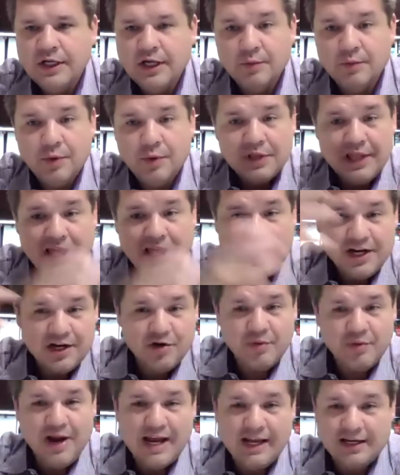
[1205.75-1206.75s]
And we were like,
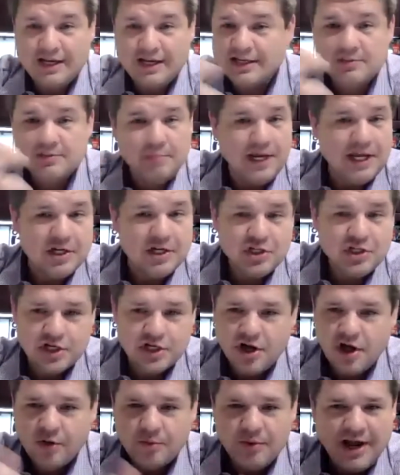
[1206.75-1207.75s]
great,
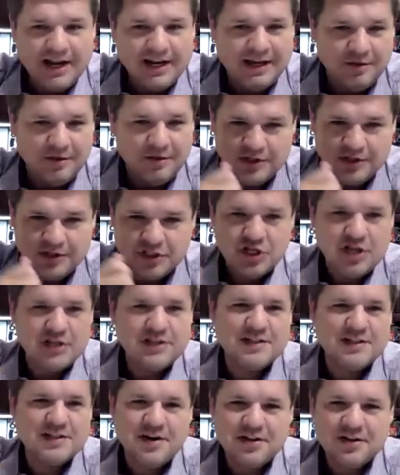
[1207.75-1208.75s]
expansion already. We
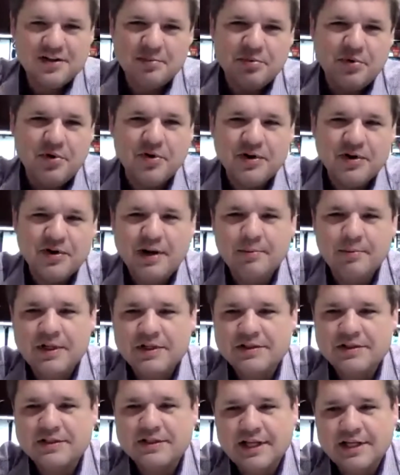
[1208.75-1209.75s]
just started the program,
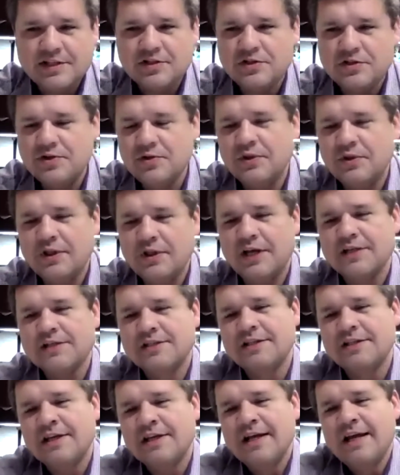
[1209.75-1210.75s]
let's do
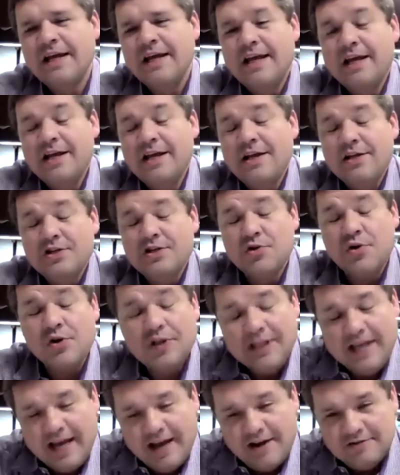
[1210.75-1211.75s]
this.
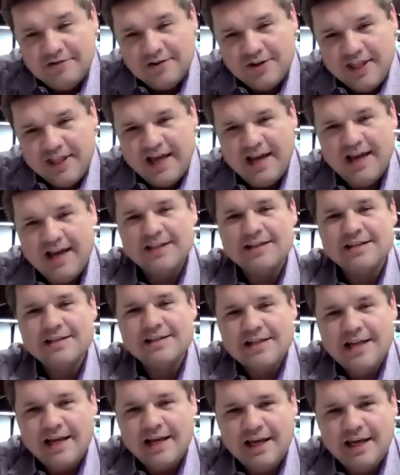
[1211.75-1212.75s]
Shortly after that, the
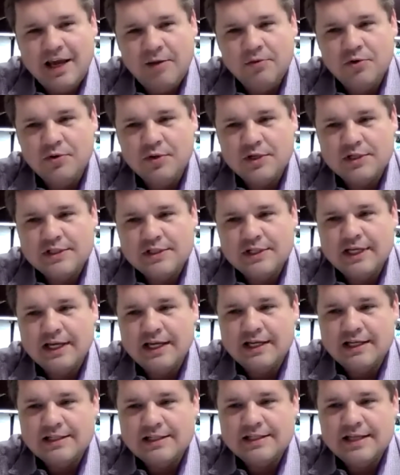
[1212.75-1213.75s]
state came to us
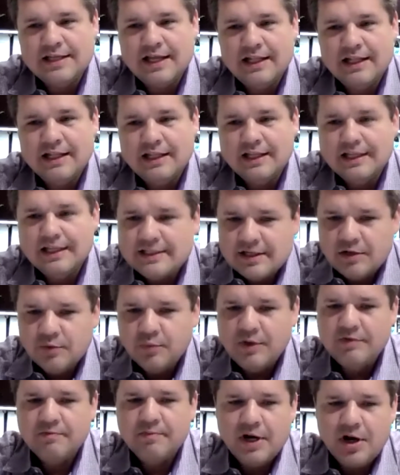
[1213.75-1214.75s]
again and said,
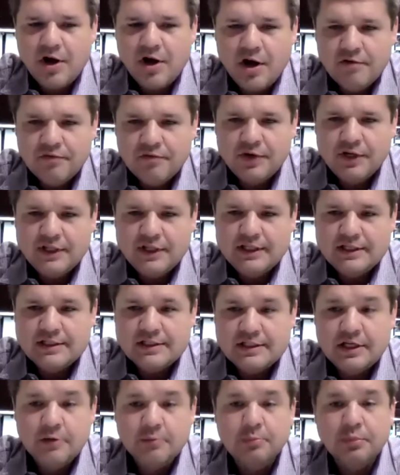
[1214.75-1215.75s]
listen, we've been offering
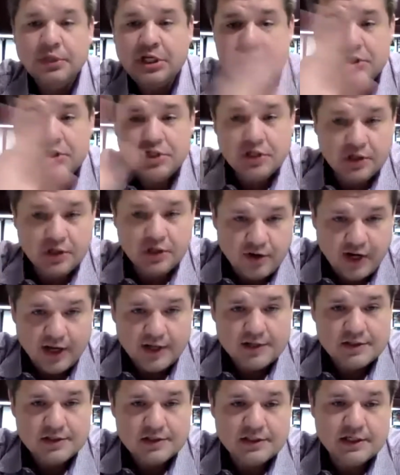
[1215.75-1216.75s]
these completion
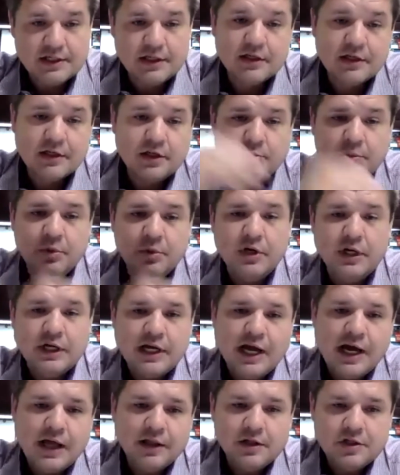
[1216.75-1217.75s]
grants to community
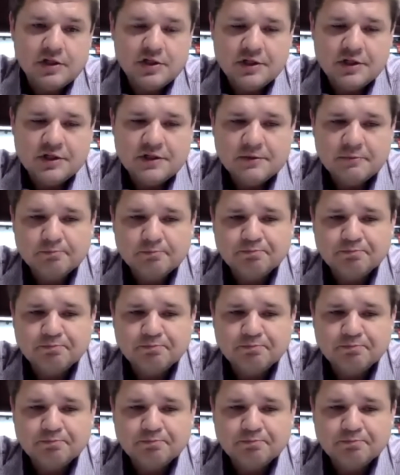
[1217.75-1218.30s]
colleges.